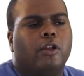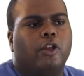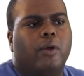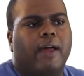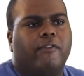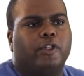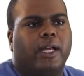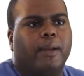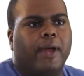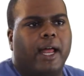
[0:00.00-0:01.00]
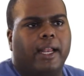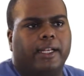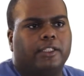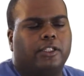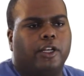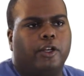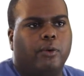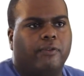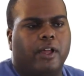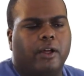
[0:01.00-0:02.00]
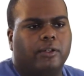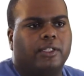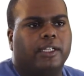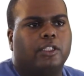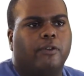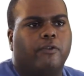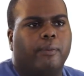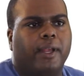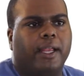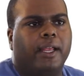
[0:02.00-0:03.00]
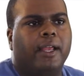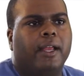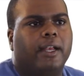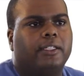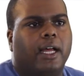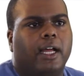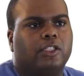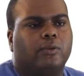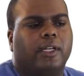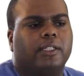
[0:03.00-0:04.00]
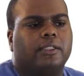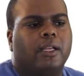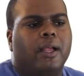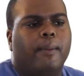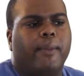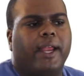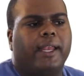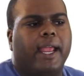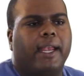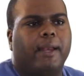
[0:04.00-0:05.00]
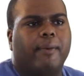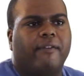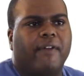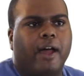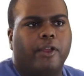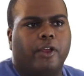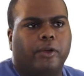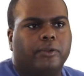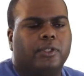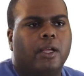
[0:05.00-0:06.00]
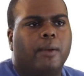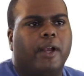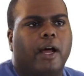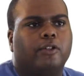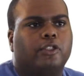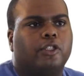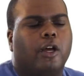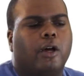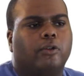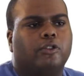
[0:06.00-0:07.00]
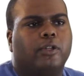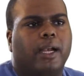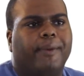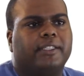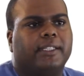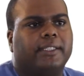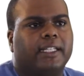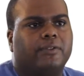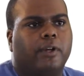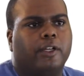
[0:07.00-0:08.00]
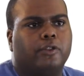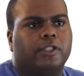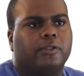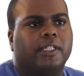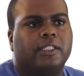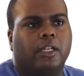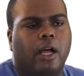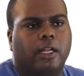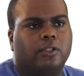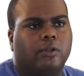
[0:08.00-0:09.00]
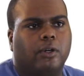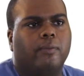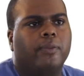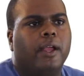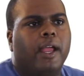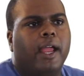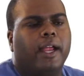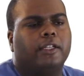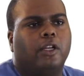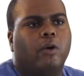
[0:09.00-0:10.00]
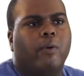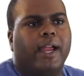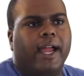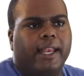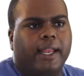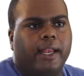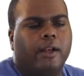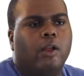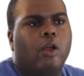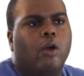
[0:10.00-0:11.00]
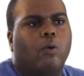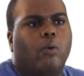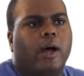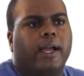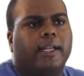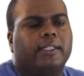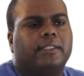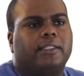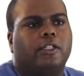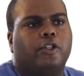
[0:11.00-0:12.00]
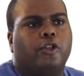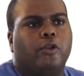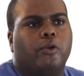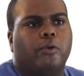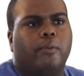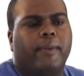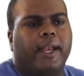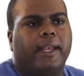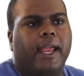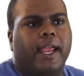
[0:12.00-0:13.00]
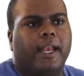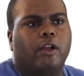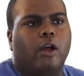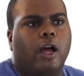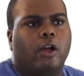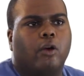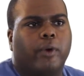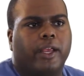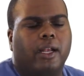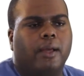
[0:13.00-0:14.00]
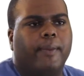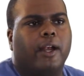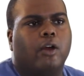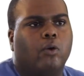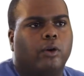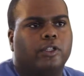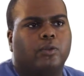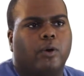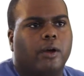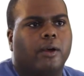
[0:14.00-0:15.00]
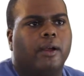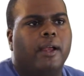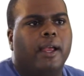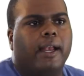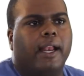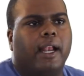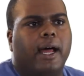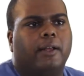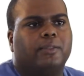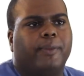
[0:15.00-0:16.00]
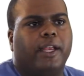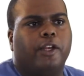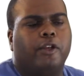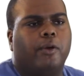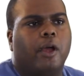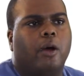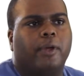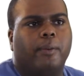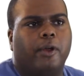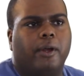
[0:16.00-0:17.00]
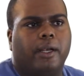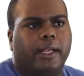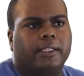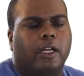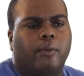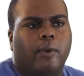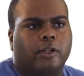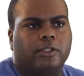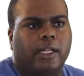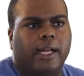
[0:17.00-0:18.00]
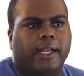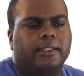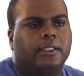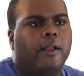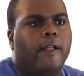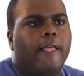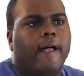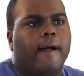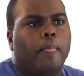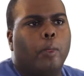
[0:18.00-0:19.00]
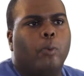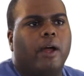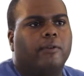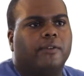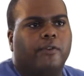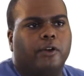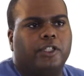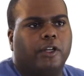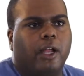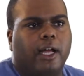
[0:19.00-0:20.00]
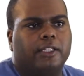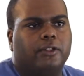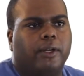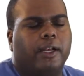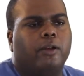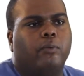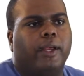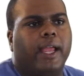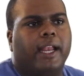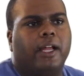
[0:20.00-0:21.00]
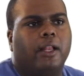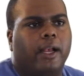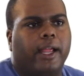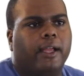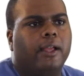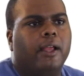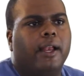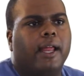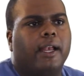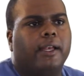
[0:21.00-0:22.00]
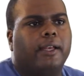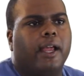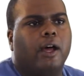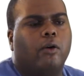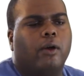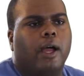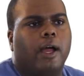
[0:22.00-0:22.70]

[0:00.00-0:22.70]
you have to try to balance the two of those. And so for me, the challenge was maintaining my values, but also trying to be successful in a traditional sense in law school. And so the way I did it was to maintain a curriculum and a coursework that allows me to help communities that are marginalized. When I was a first-year law student, we had a clinic that entailed